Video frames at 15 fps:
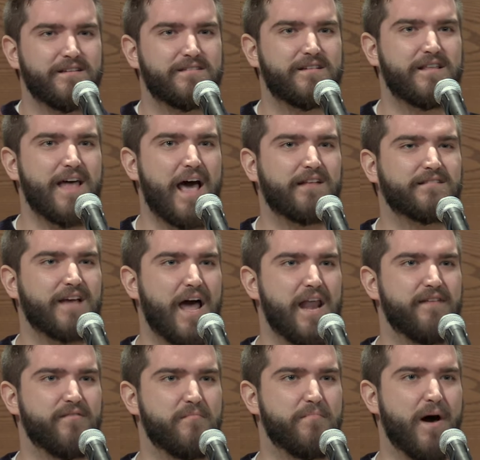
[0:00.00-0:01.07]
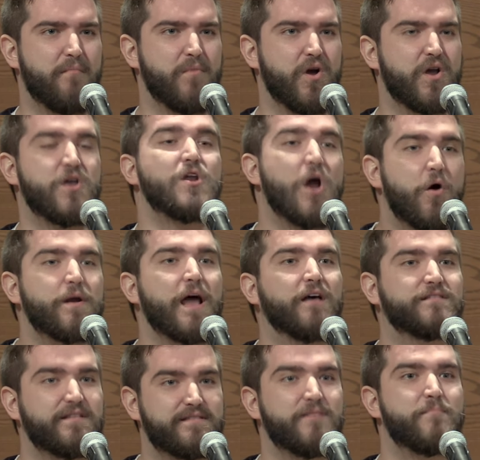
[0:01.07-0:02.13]
So that's kind of a bummer. You know what
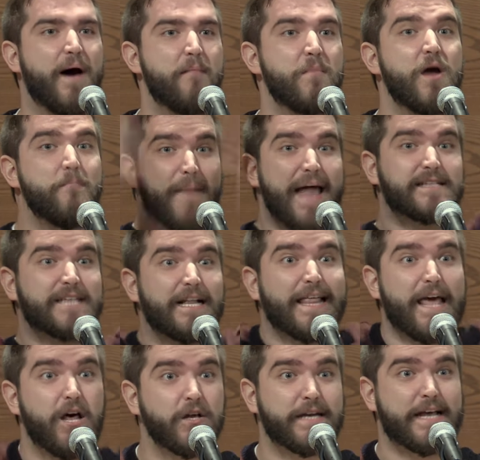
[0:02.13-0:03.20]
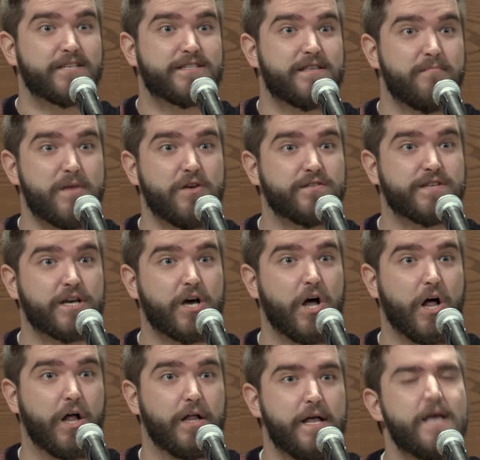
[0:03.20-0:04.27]
else is a bummer? Mental Illness, the
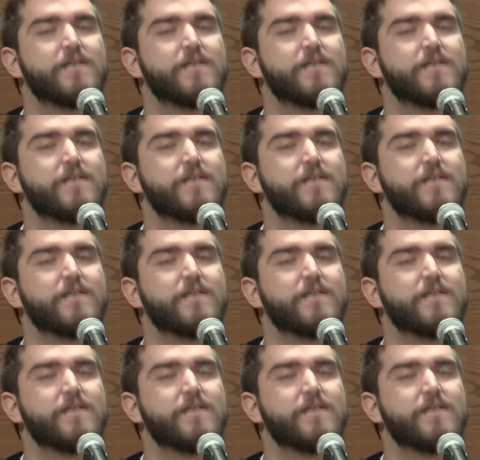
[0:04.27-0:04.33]
musical.